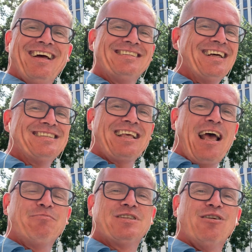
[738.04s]
and that's
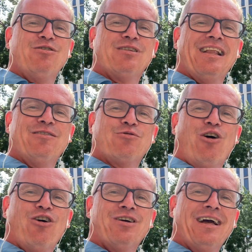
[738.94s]
absolutely
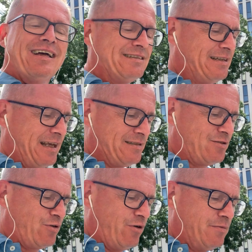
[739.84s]
wrong and it has
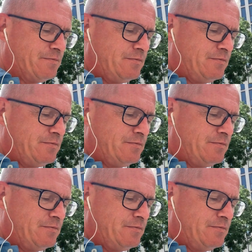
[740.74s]
to go.